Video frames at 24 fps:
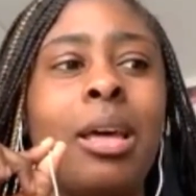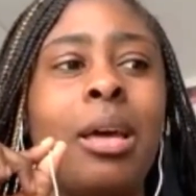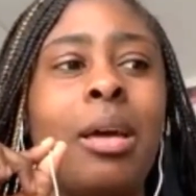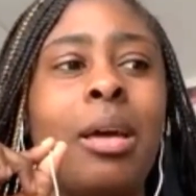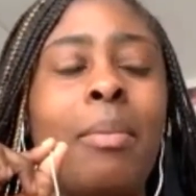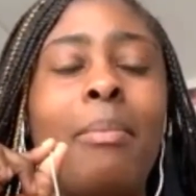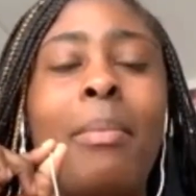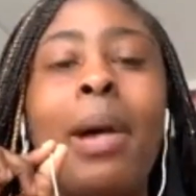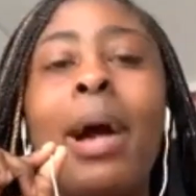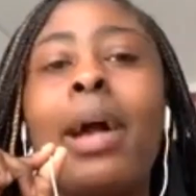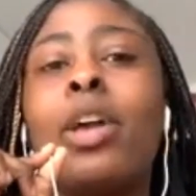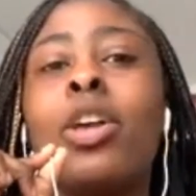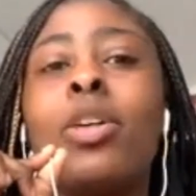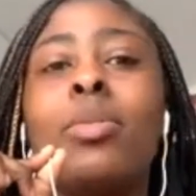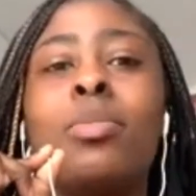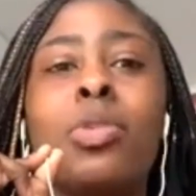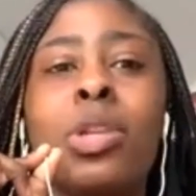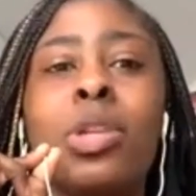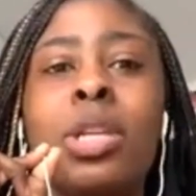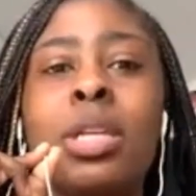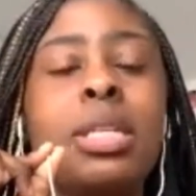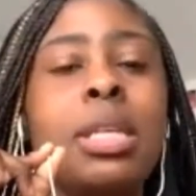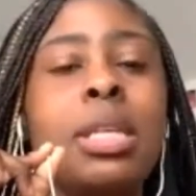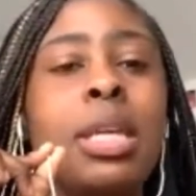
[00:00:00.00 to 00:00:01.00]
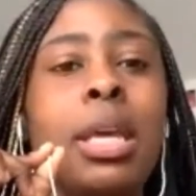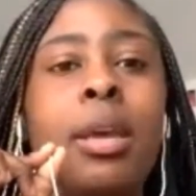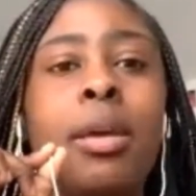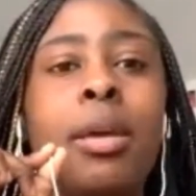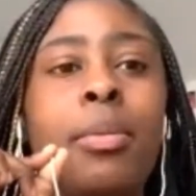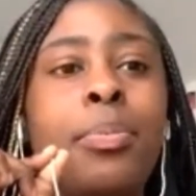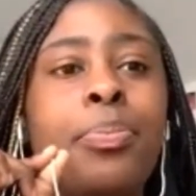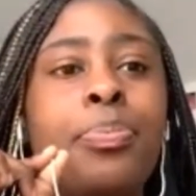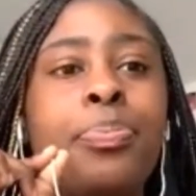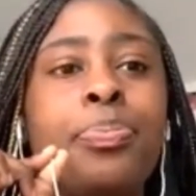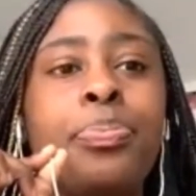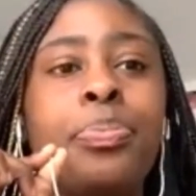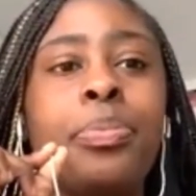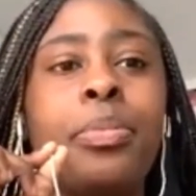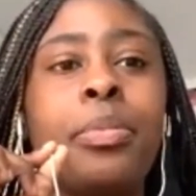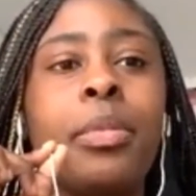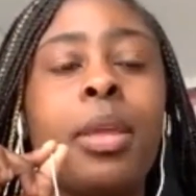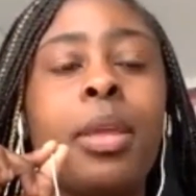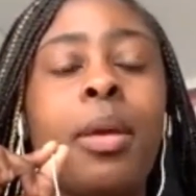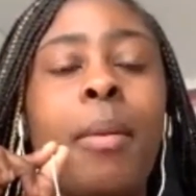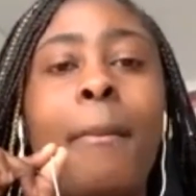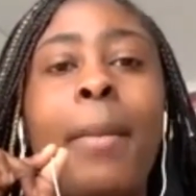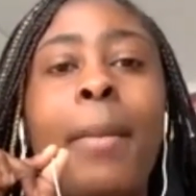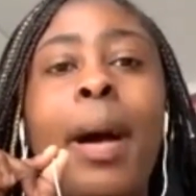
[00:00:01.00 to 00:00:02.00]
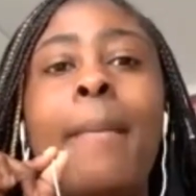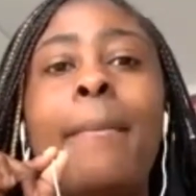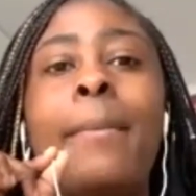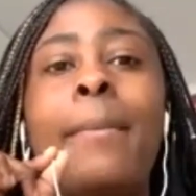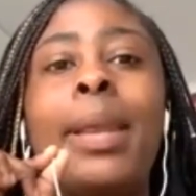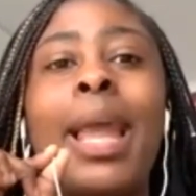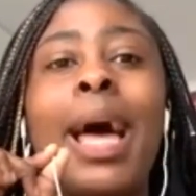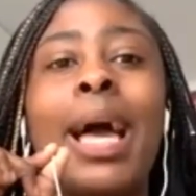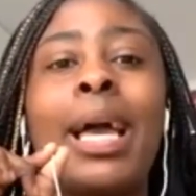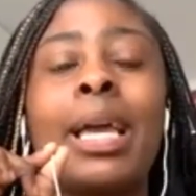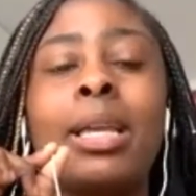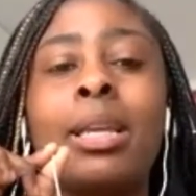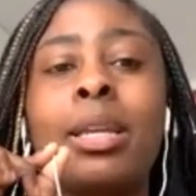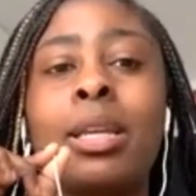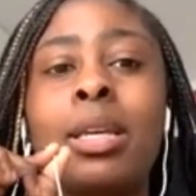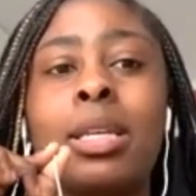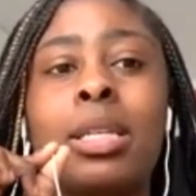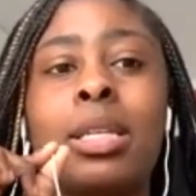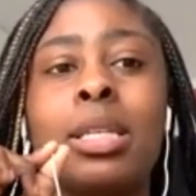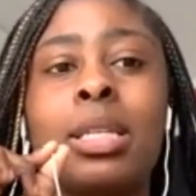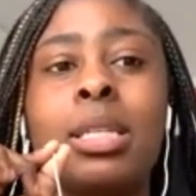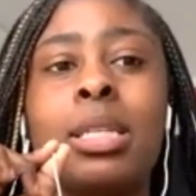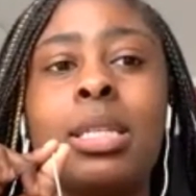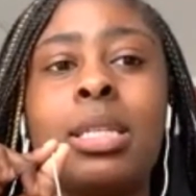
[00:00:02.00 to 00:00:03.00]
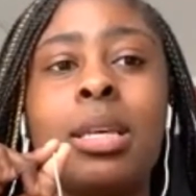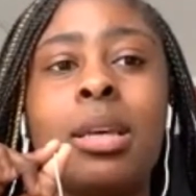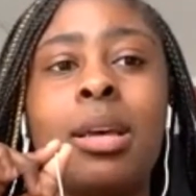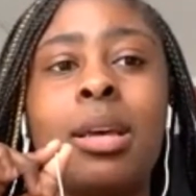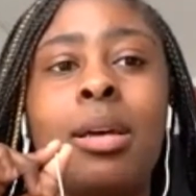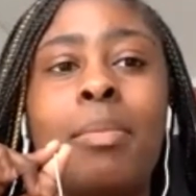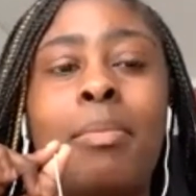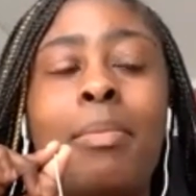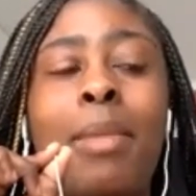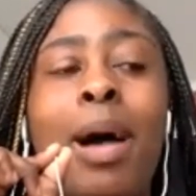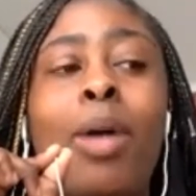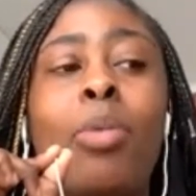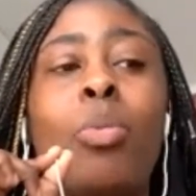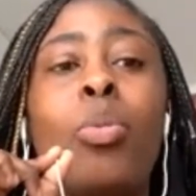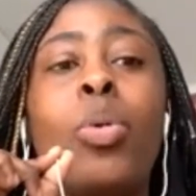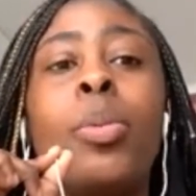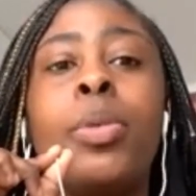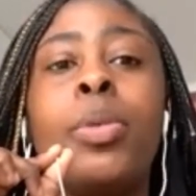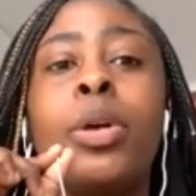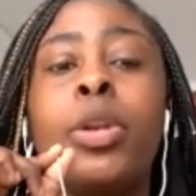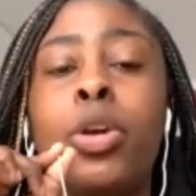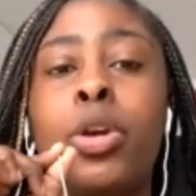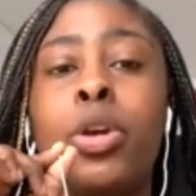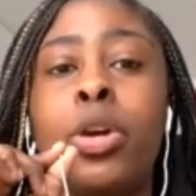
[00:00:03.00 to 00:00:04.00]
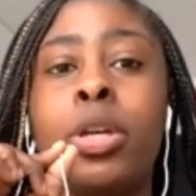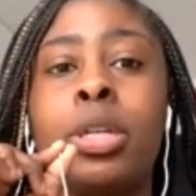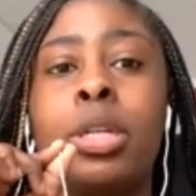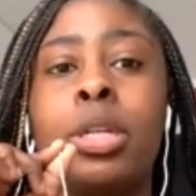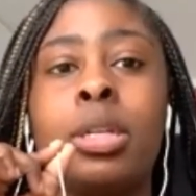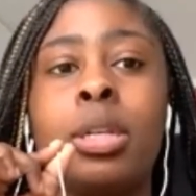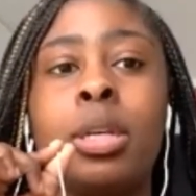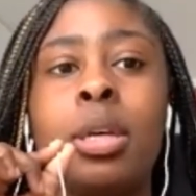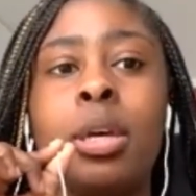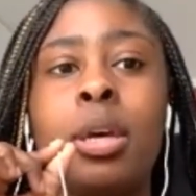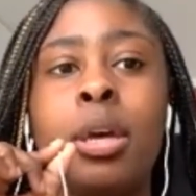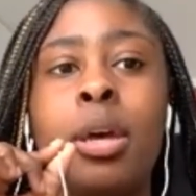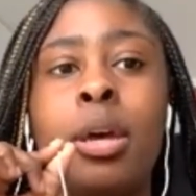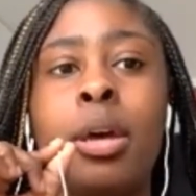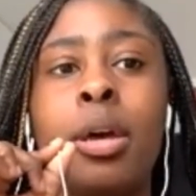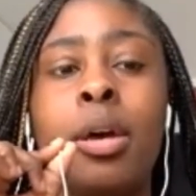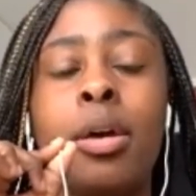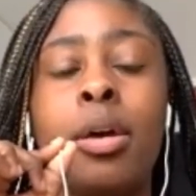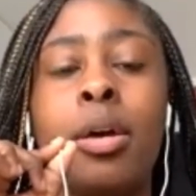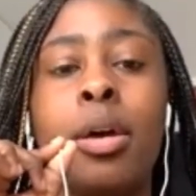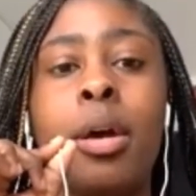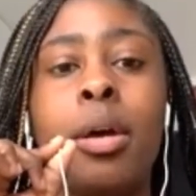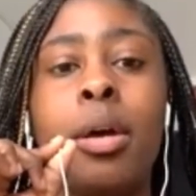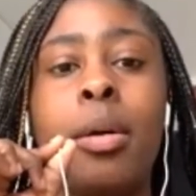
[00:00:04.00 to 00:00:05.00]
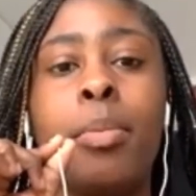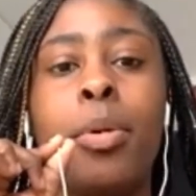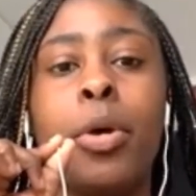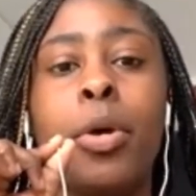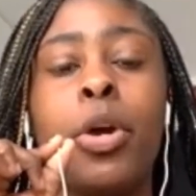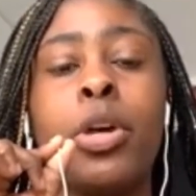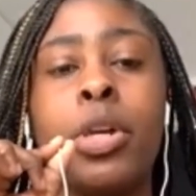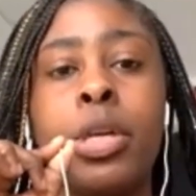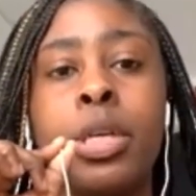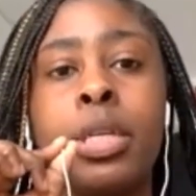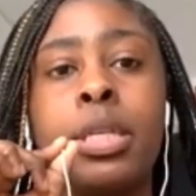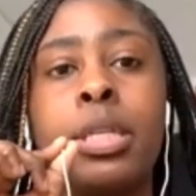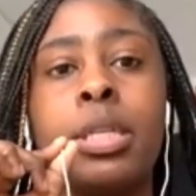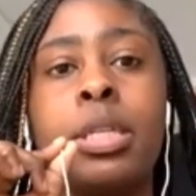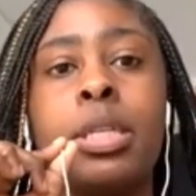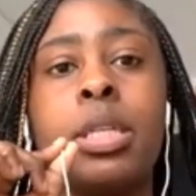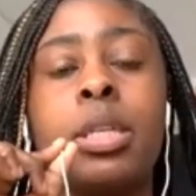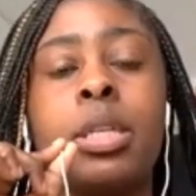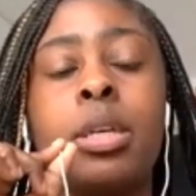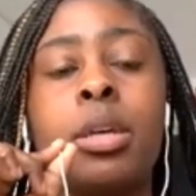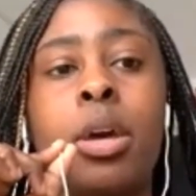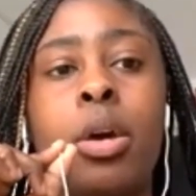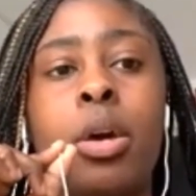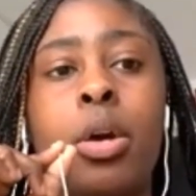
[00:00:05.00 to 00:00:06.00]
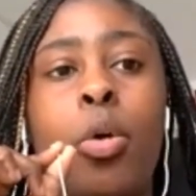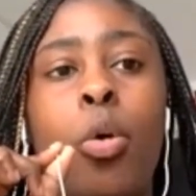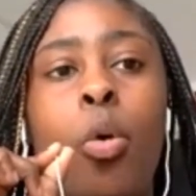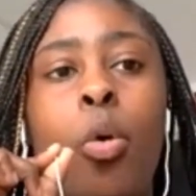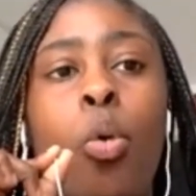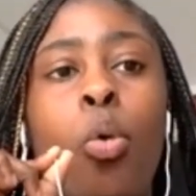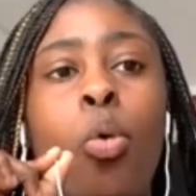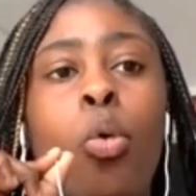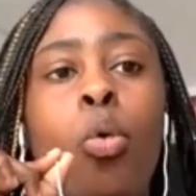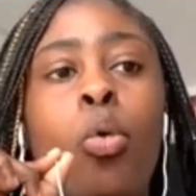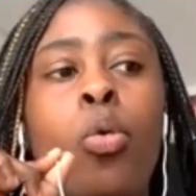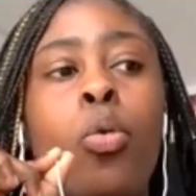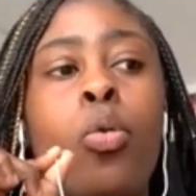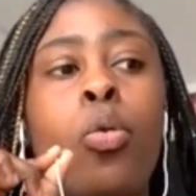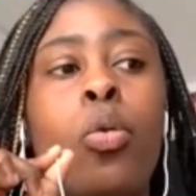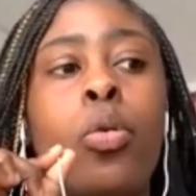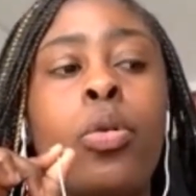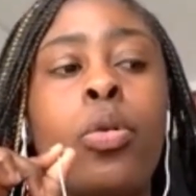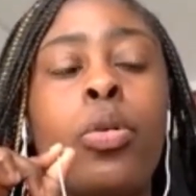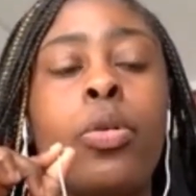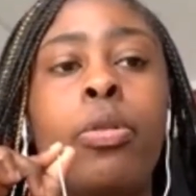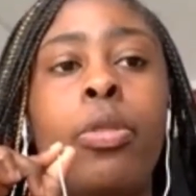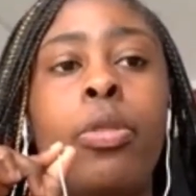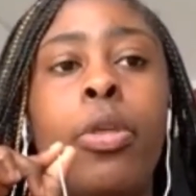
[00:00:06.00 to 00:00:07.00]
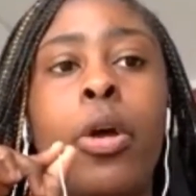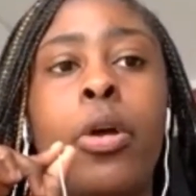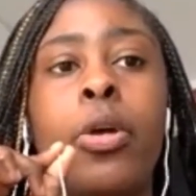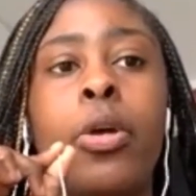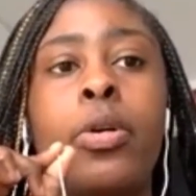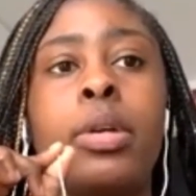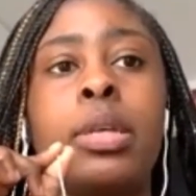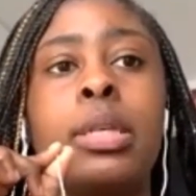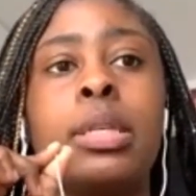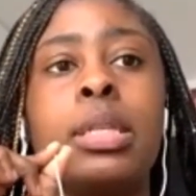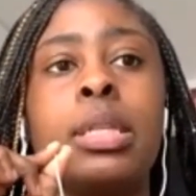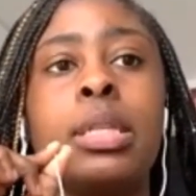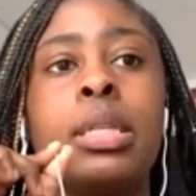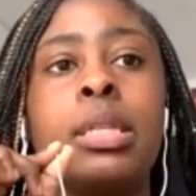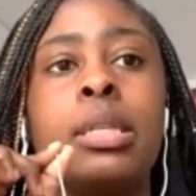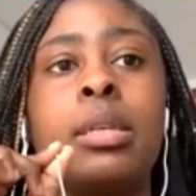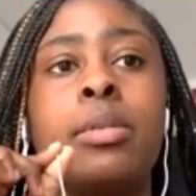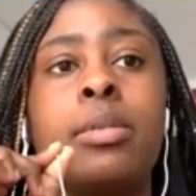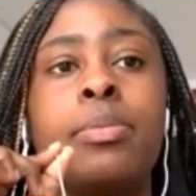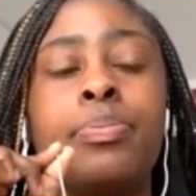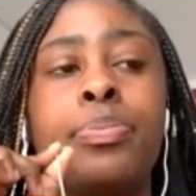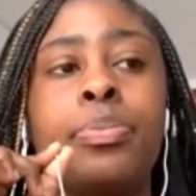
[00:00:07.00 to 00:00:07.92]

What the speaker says: my community, my Blackness, my womanhood, because all those